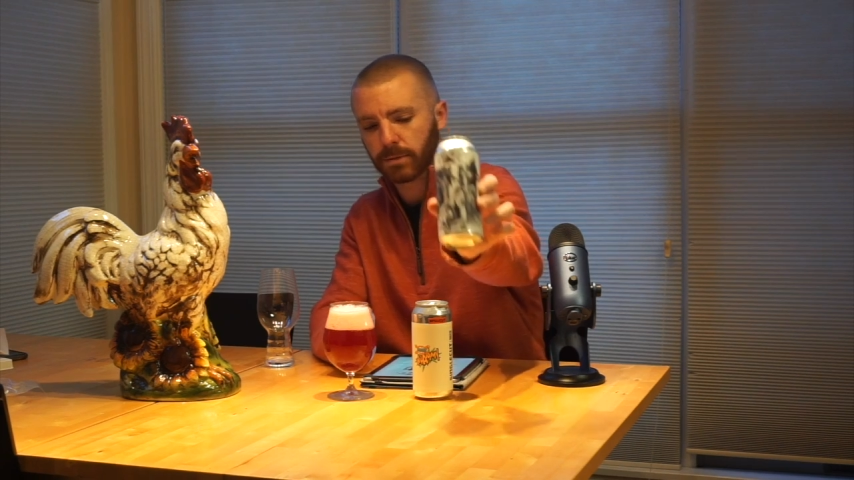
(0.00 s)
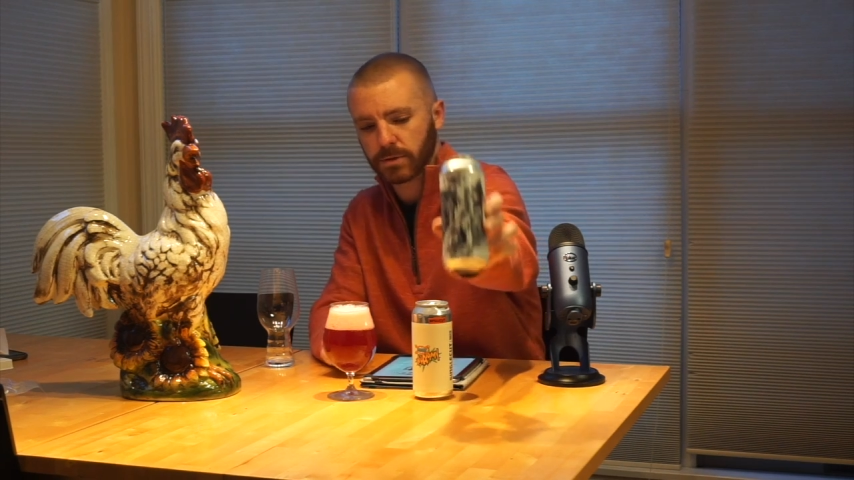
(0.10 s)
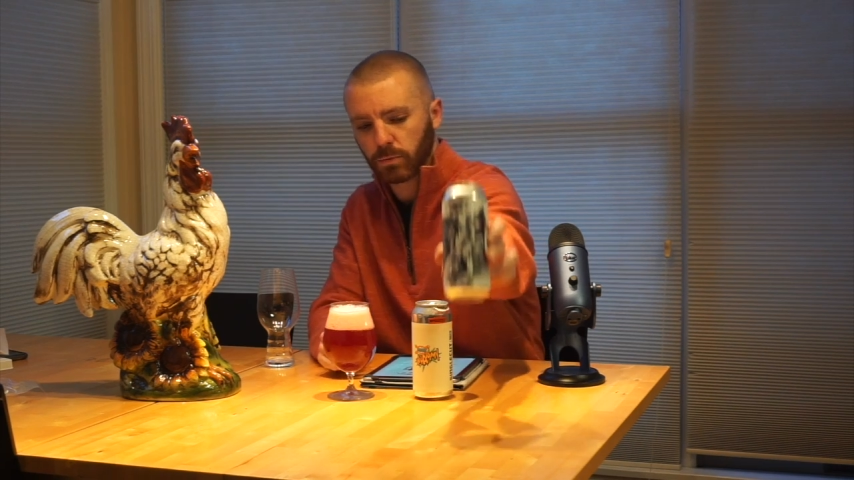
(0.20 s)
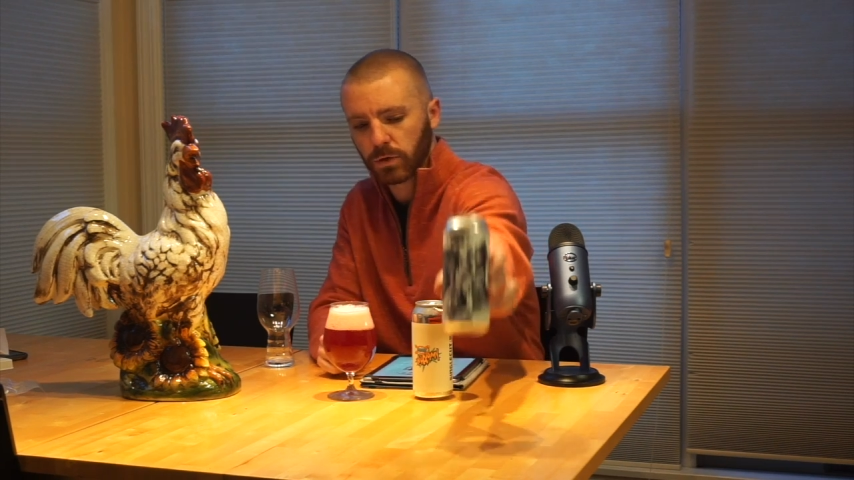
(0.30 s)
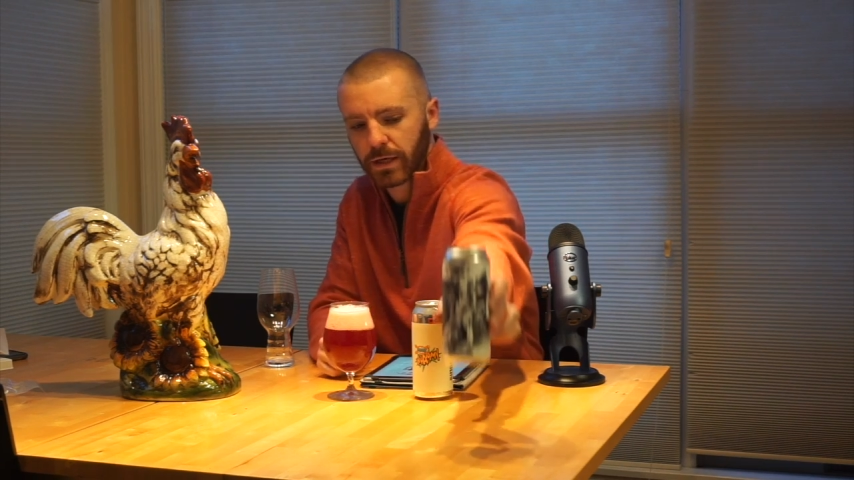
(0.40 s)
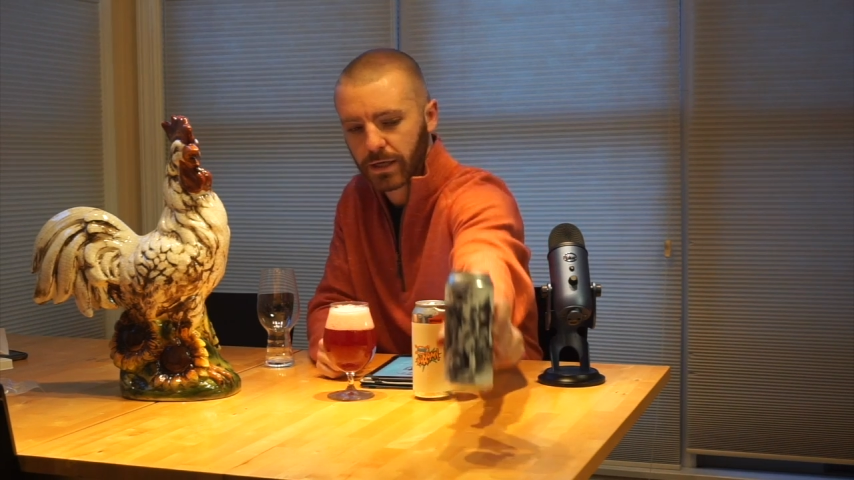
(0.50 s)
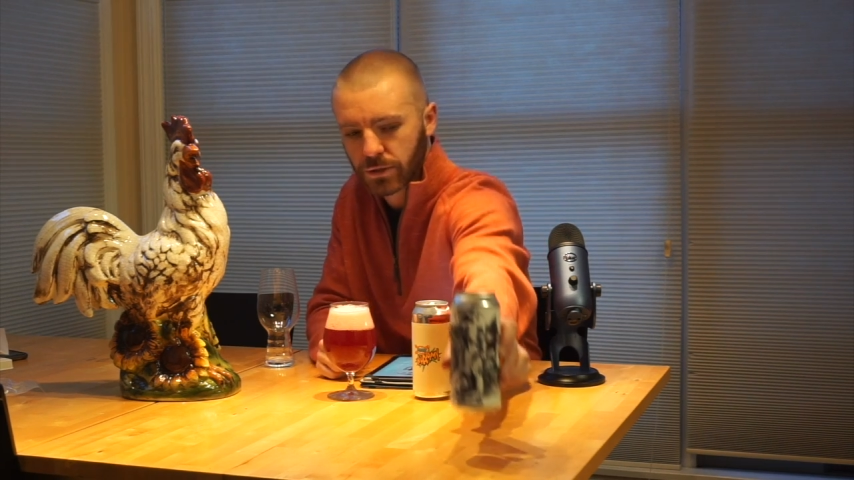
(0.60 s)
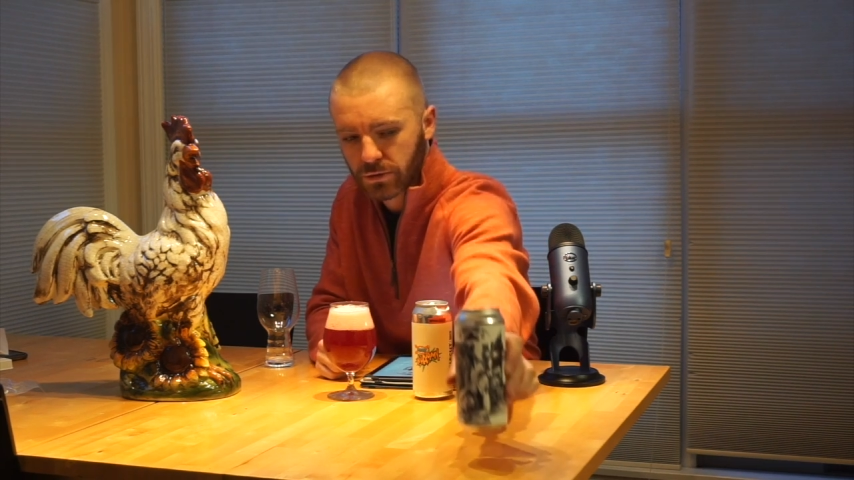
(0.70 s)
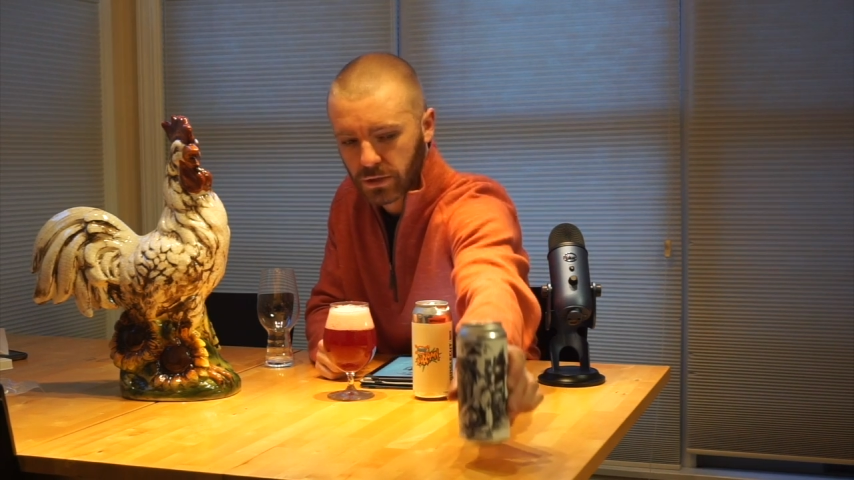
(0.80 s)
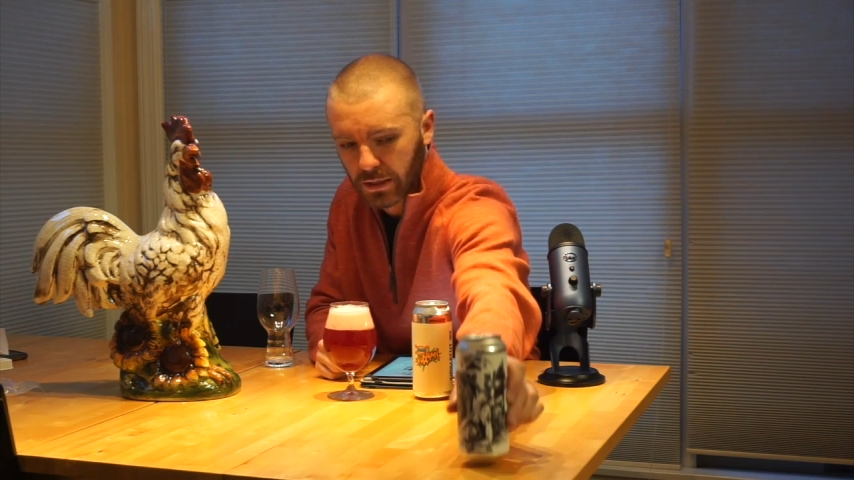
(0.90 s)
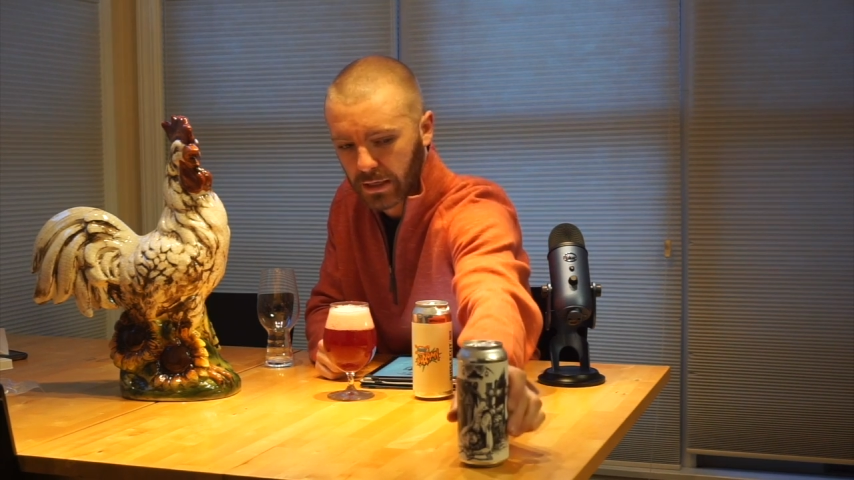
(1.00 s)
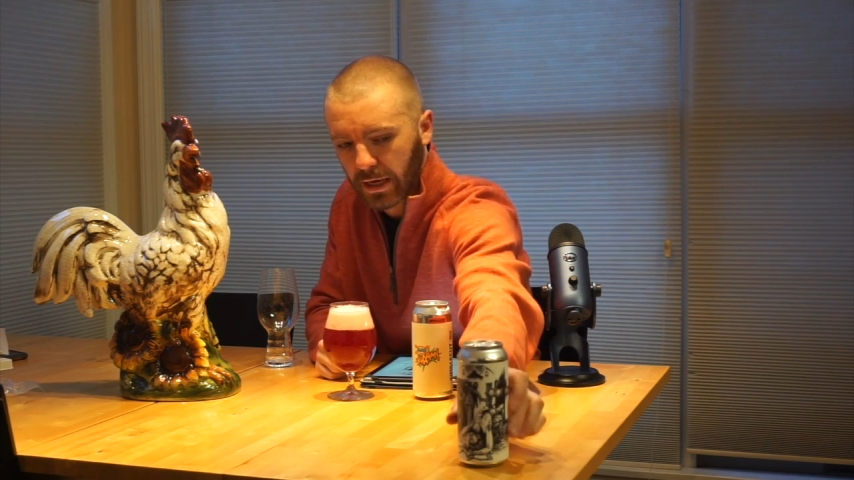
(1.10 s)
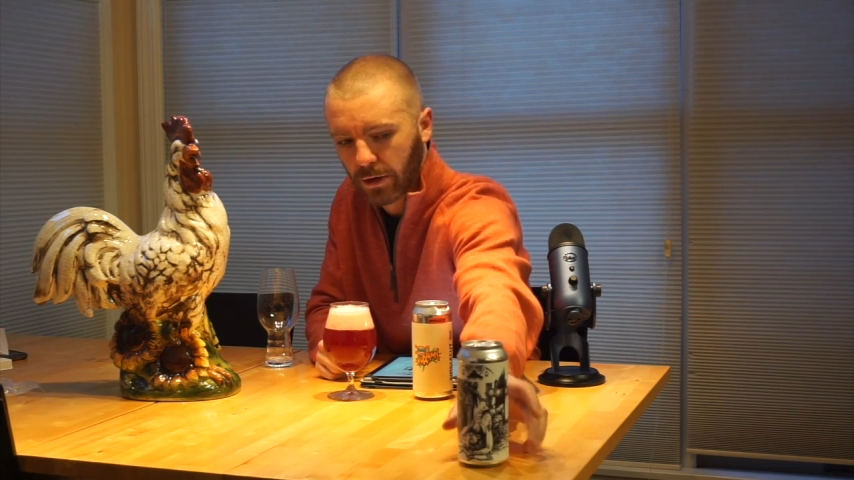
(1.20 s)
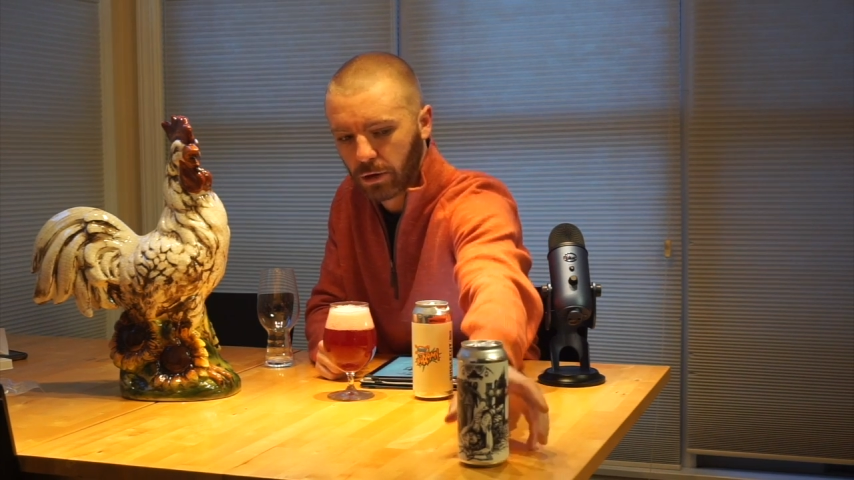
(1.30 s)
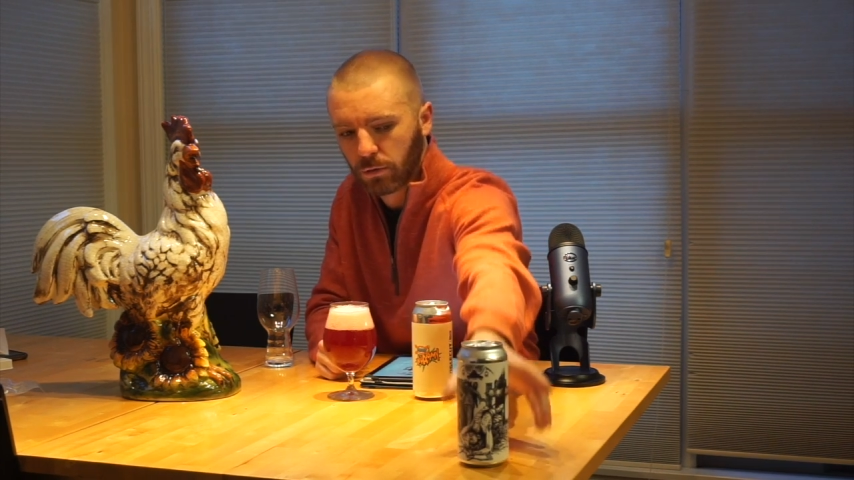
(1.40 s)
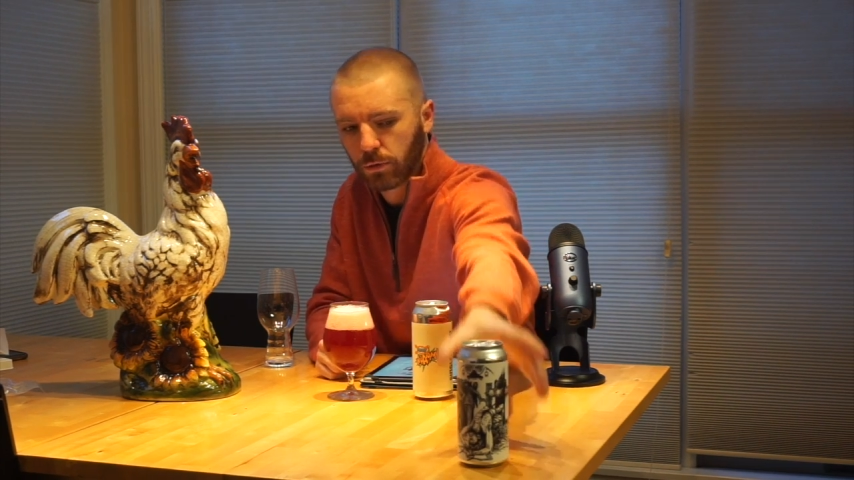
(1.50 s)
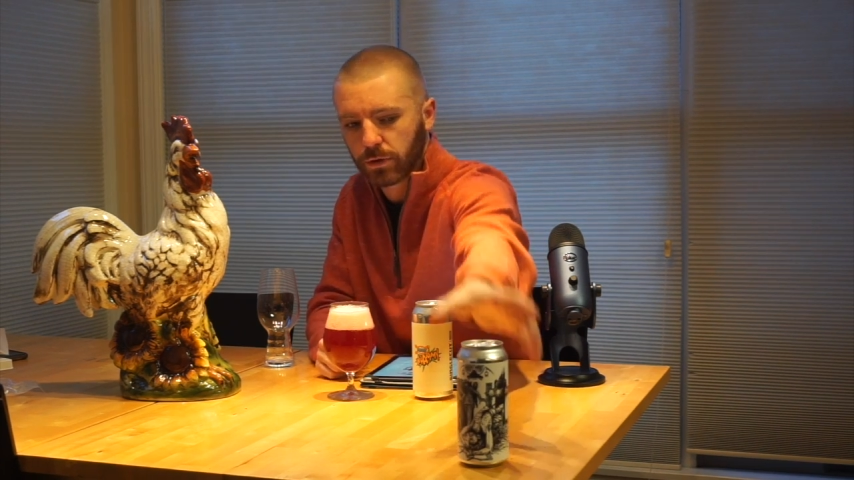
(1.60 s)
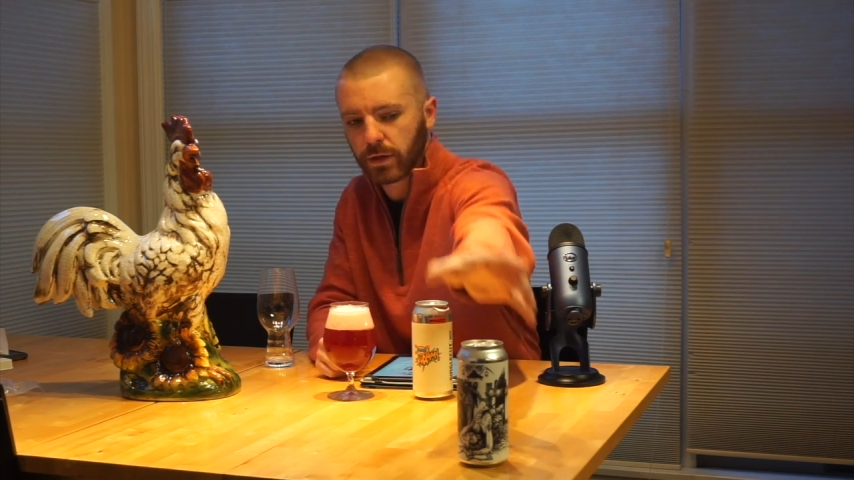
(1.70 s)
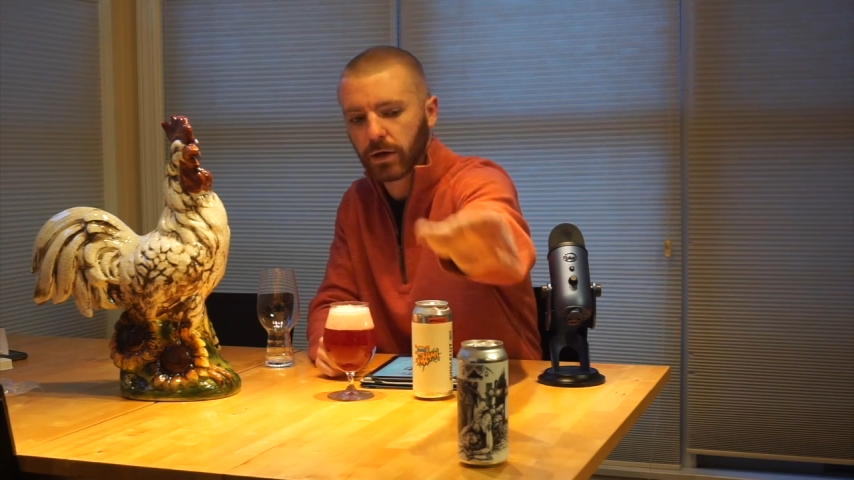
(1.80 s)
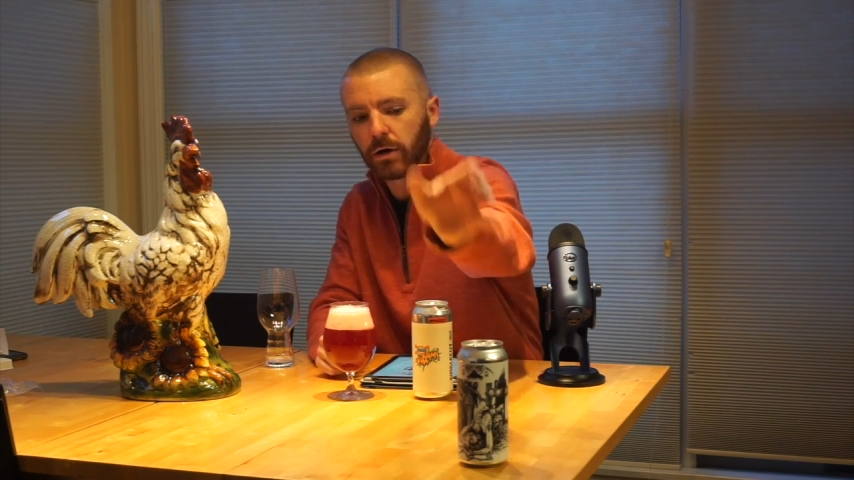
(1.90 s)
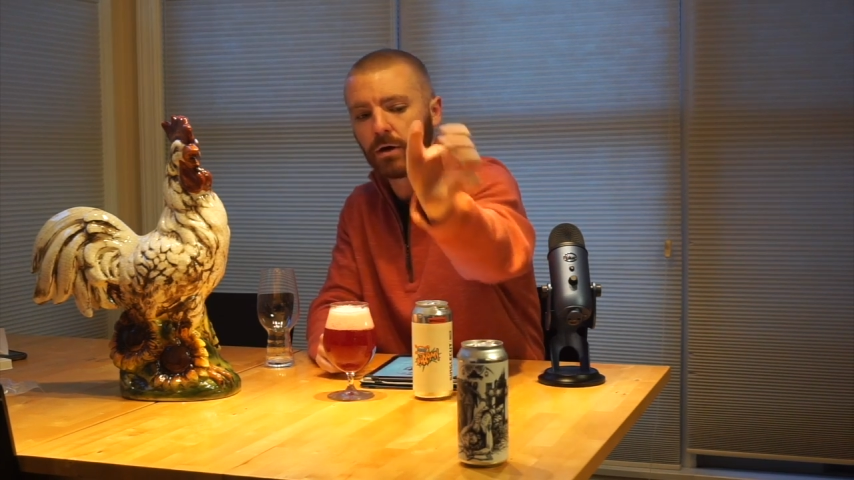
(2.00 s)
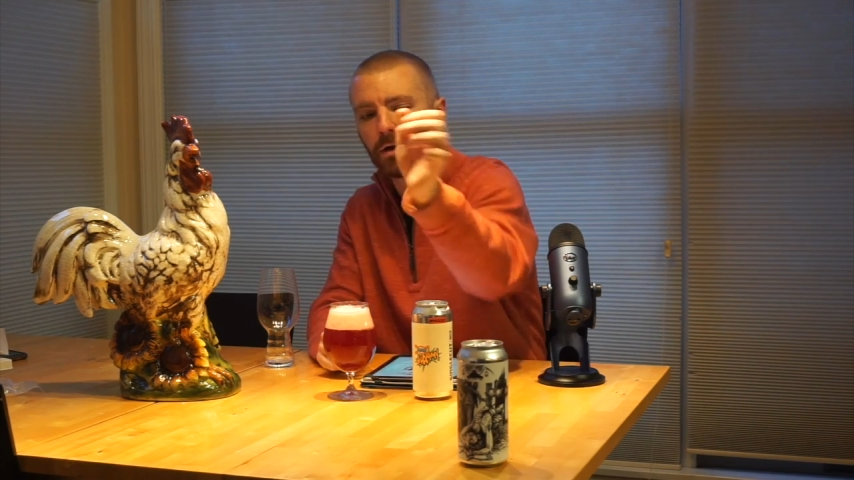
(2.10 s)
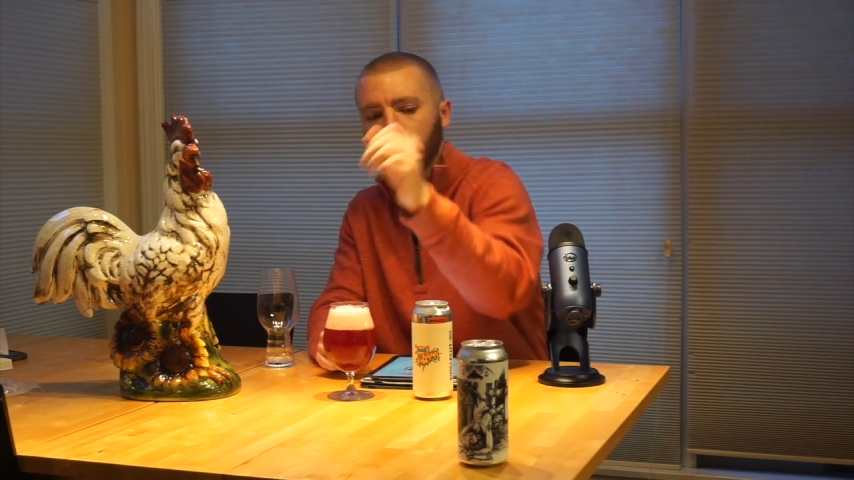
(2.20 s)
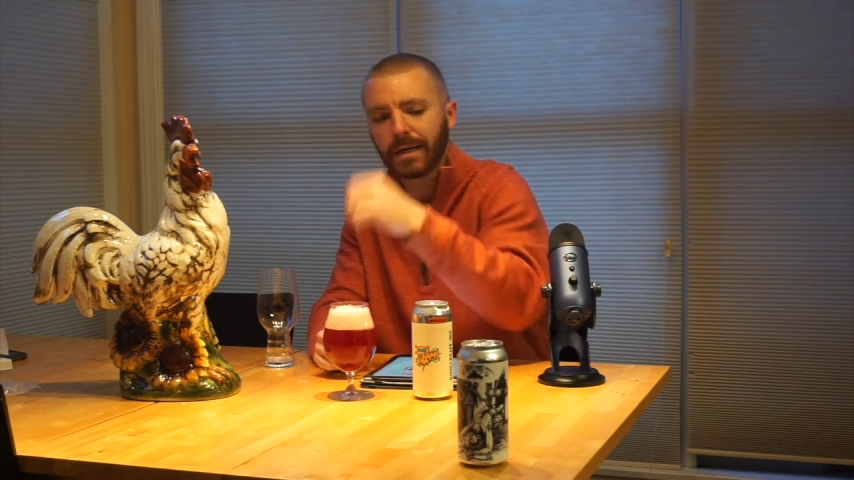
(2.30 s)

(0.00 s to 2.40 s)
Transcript: but some really interesting can artwork there.